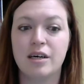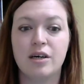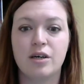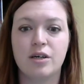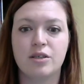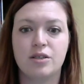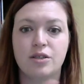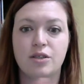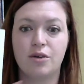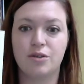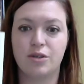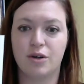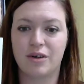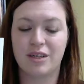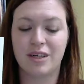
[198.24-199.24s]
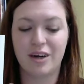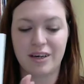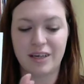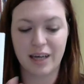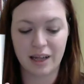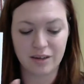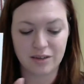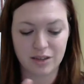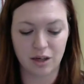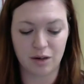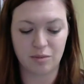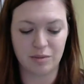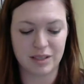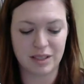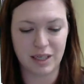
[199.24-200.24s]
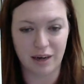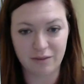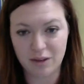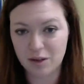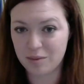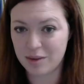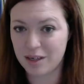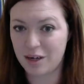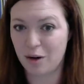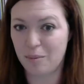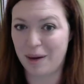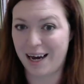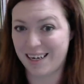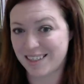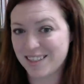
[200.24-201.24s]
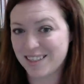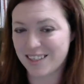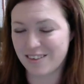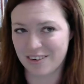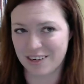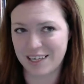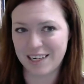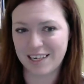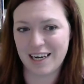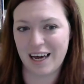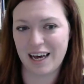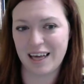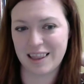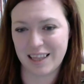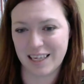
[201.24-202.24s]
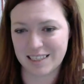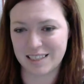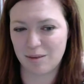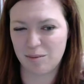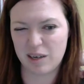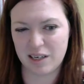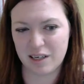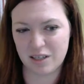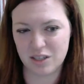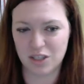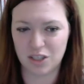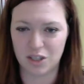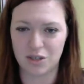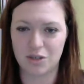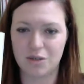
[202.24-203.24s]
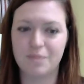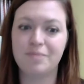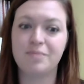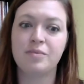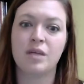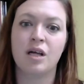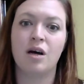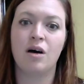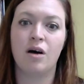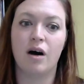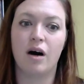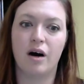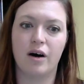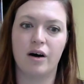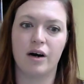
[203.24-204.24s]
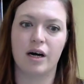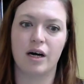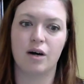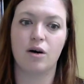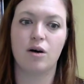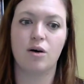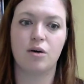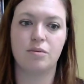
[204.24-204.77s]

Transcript: So during our yellow zone, we definitely want to go back to green, and things that we can do are